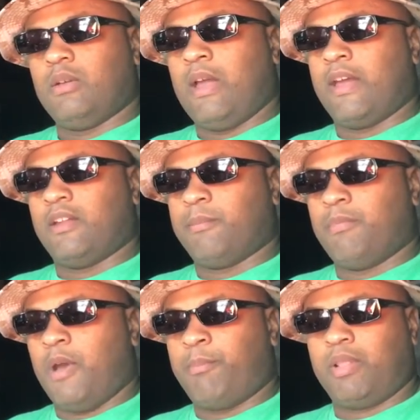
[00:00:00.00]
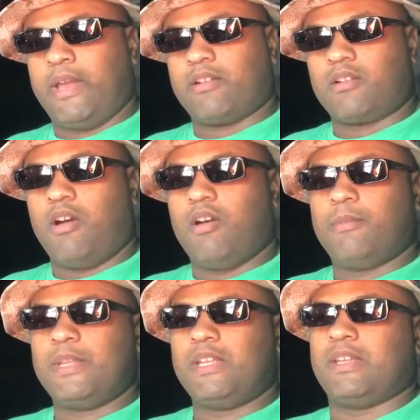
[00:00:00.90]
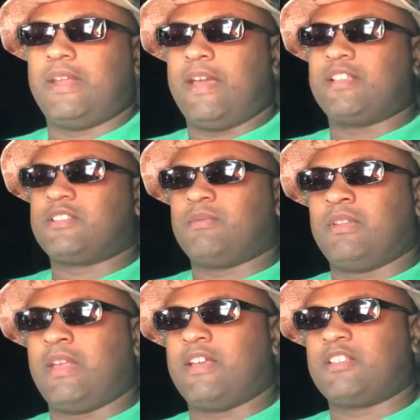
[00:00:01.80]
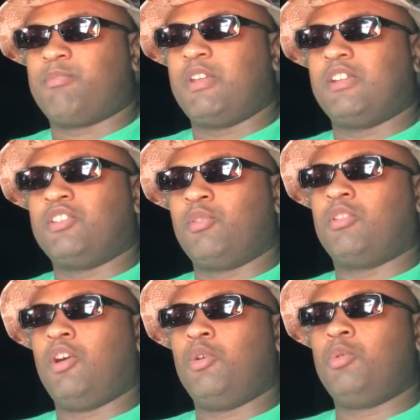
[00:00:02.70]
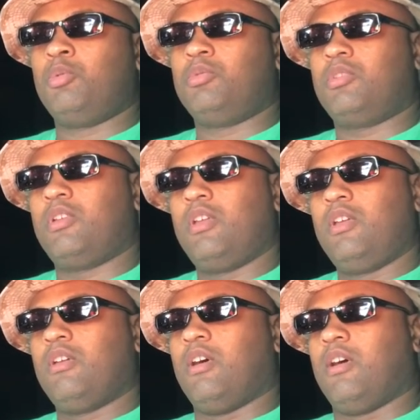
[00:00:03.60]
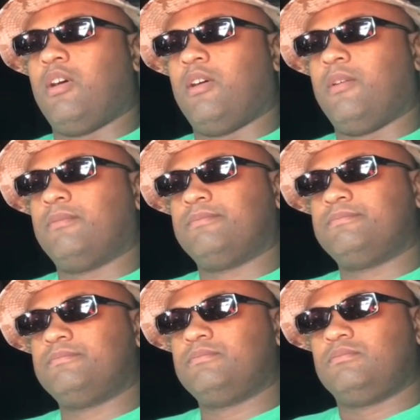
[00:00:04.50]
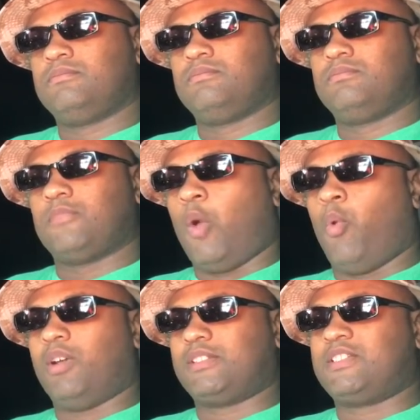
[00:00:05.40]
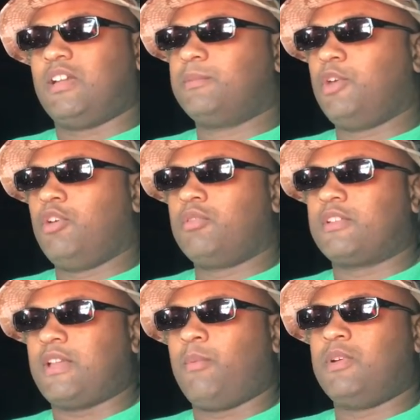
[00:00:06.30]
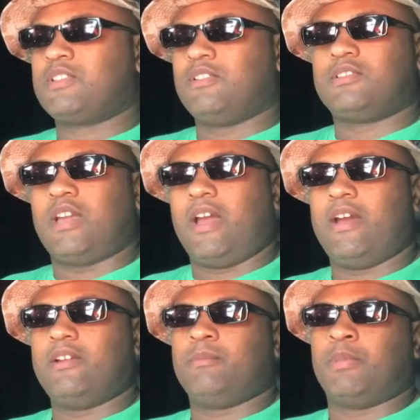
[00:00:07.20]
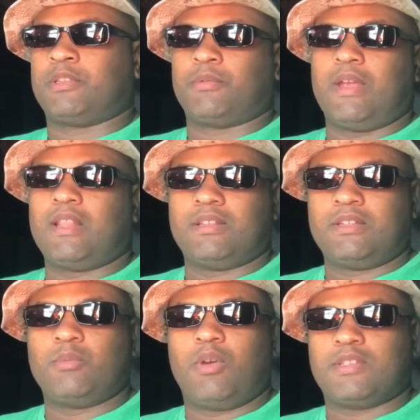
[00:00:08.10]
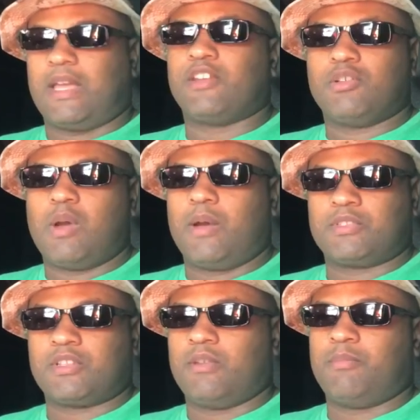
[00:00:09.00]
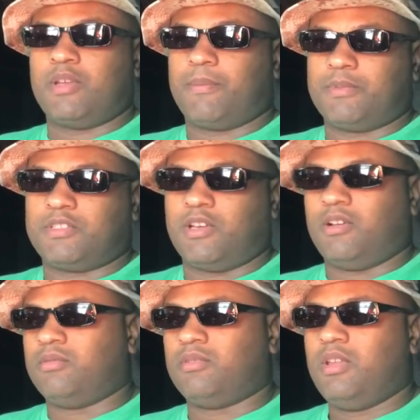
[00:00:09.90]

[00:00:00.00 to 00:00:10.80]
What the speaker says: had a planner call me and asked me to do a load. I wanted to tell him no because I was a little tired, but the reality was I knew I was going to be up until,